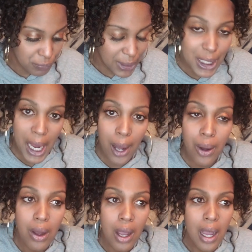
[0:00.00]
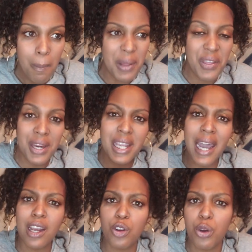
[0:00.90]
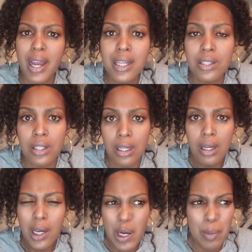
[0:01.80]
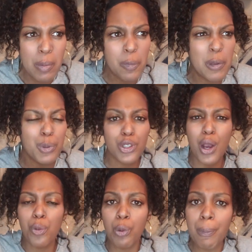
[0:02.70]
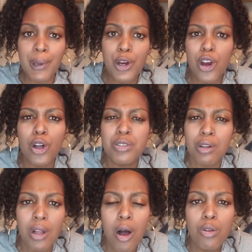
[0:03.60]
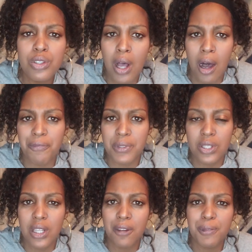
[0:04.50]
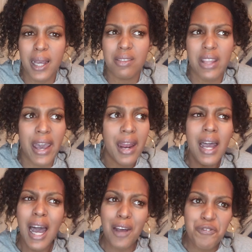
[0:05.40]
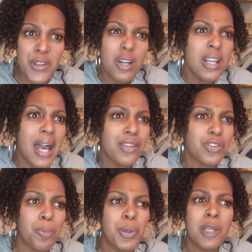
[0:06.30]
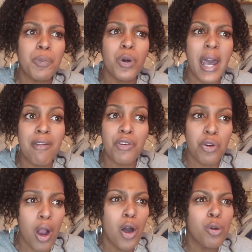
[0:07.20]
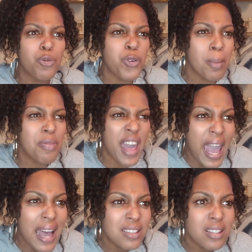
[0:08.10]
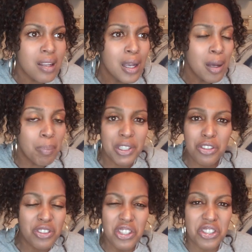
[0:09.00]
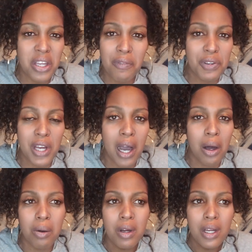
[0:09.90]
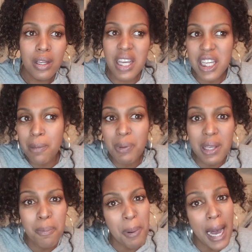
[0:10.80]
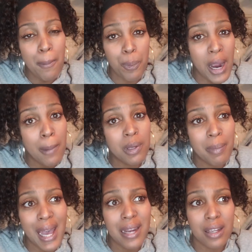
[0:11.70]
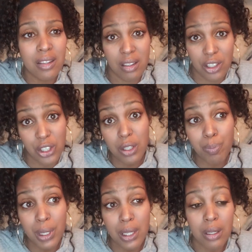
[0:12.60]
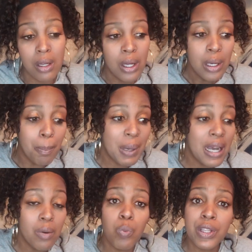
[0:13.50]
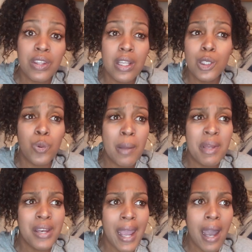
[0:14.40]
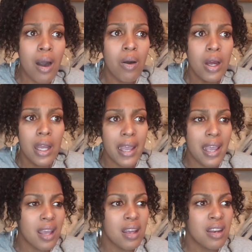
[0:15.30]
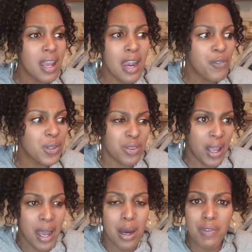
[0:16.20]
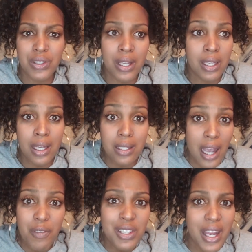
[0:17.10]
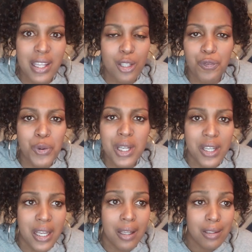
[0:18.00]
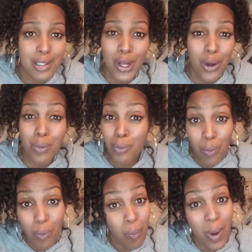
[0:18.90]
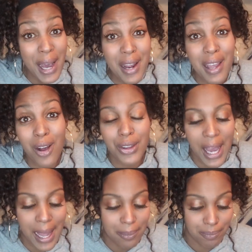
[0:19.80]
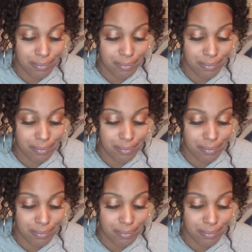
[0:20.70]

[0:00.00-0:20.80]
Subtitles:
You know? But then it got crazy. I remember people started ripping girls' clothes off and stuff like that. I feel like the people have grown from that, but you just never know. It could be pop problematic. It could be. But with these women now and how everything is, every day's a Freaknik. So why the hell not?